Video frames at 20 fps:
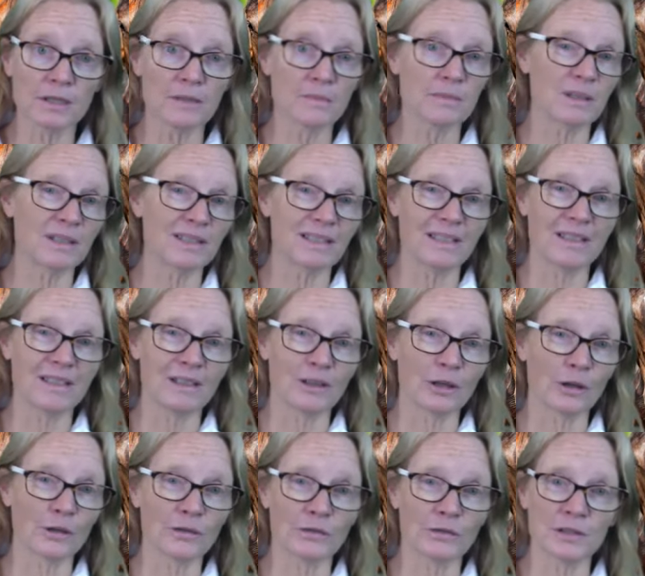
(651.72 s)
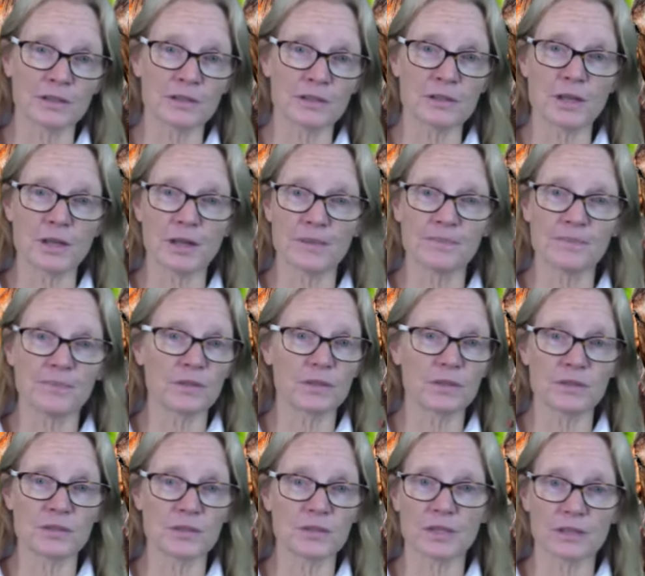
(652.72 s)
But on the fifth time,
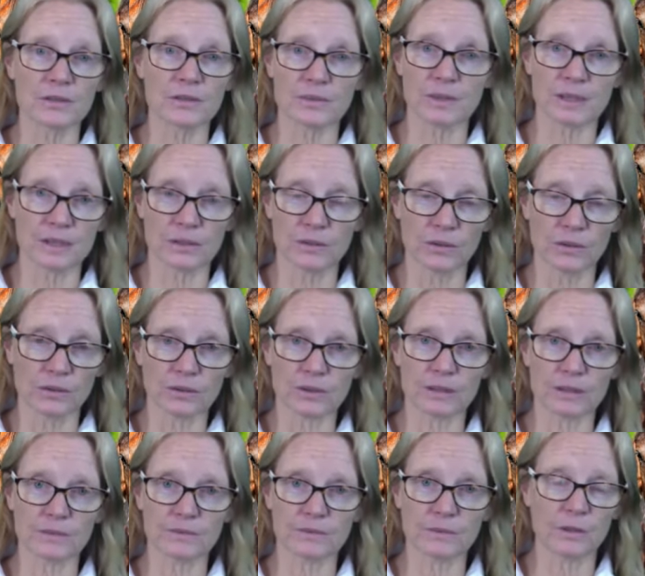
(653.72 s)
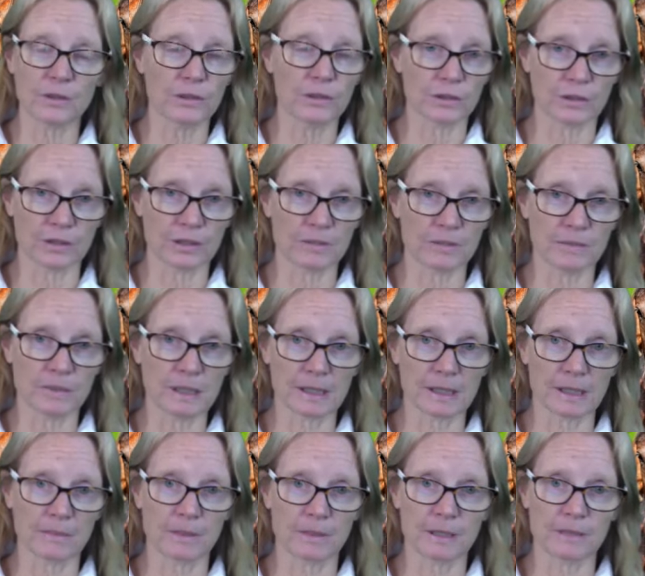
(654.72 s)
you're just going to ignore it. You're not going to pick
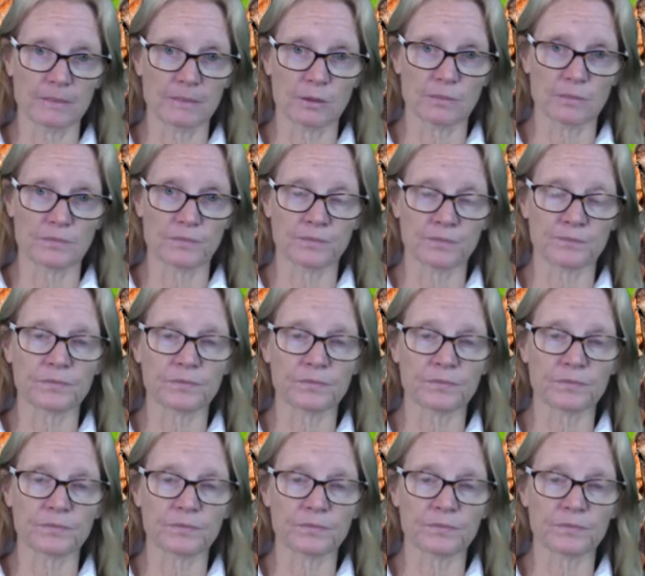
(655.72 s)
it up anymore.